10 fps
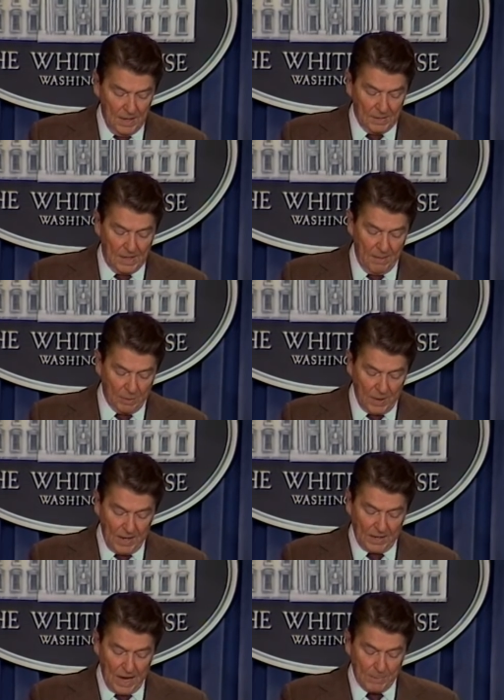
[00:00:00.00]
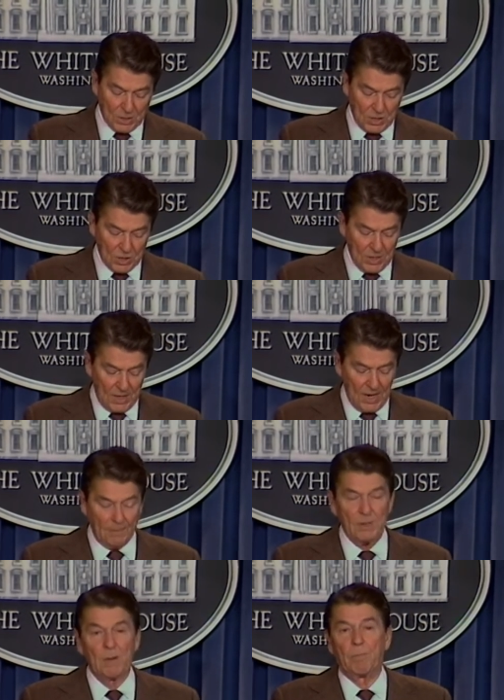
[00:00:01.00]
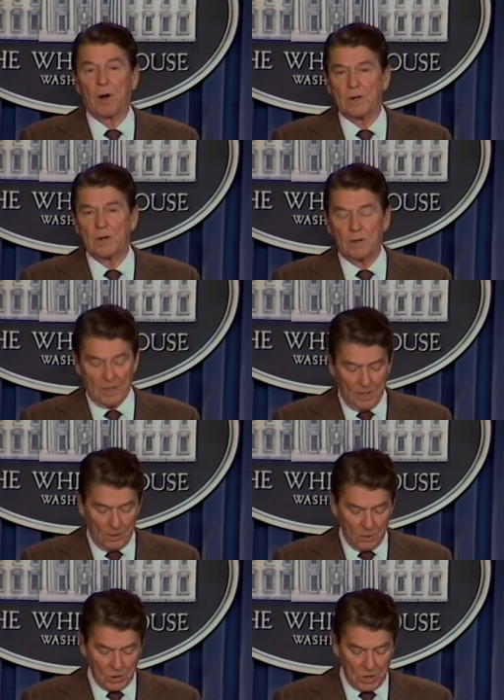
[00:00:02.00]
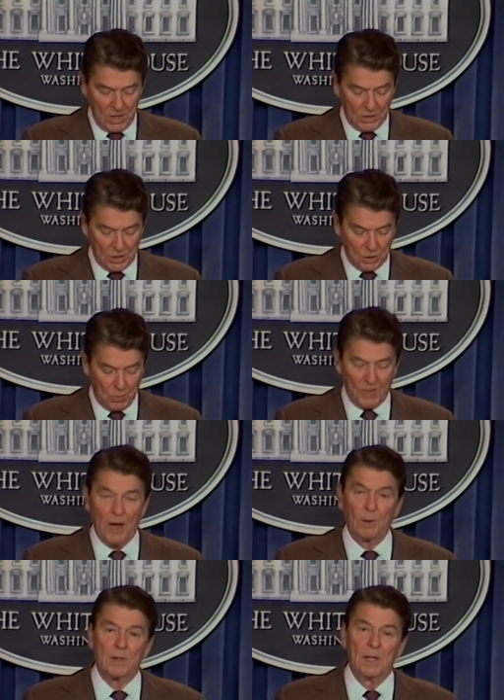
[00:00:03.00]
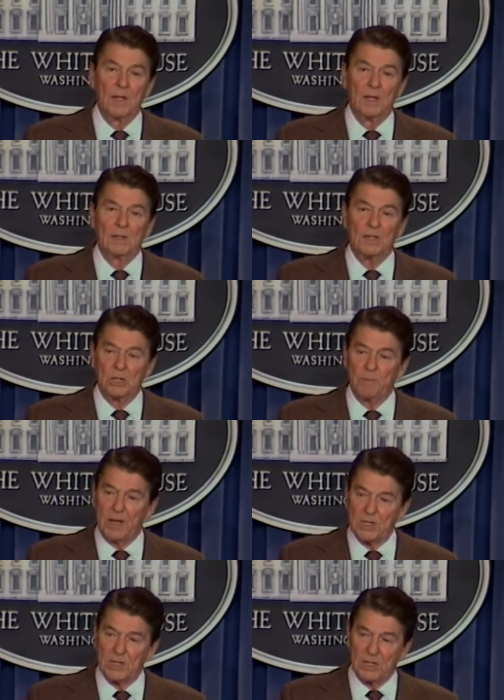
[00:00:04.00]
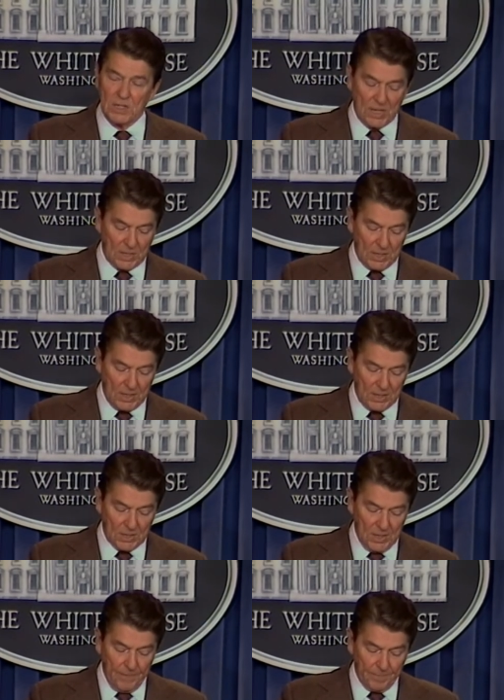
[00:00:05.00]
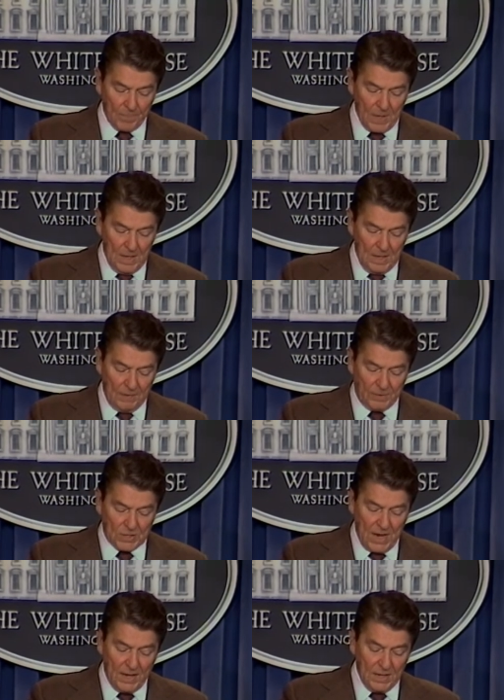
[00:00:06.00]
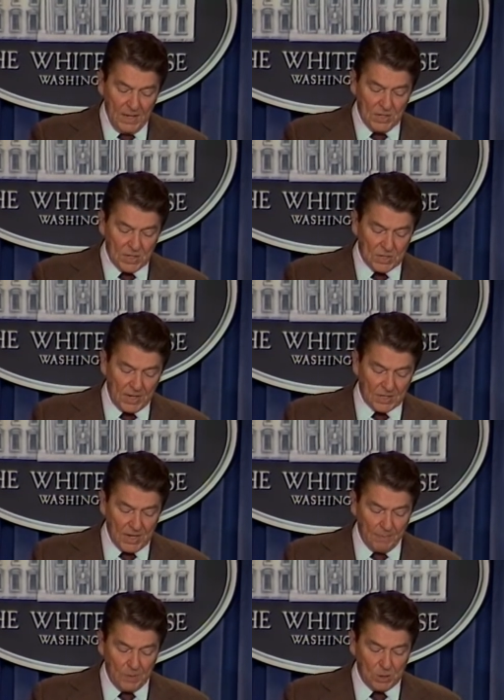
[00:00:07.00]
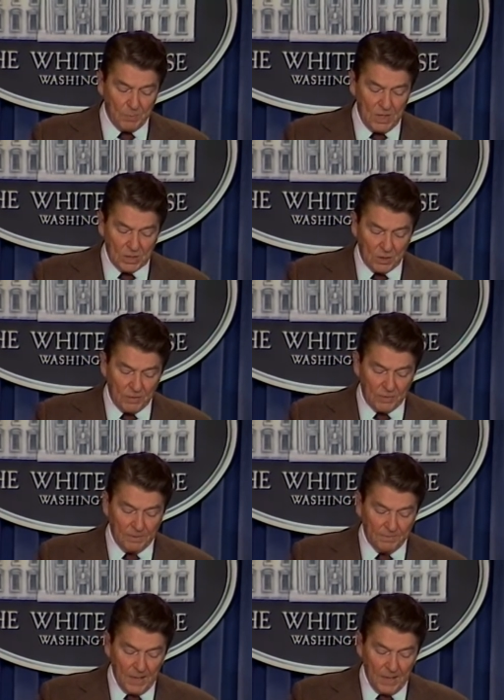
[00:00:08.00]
The Democratic opposition cannot be a partner in negotiations without these basic necessities. If the Sandinistas accept this peace offer,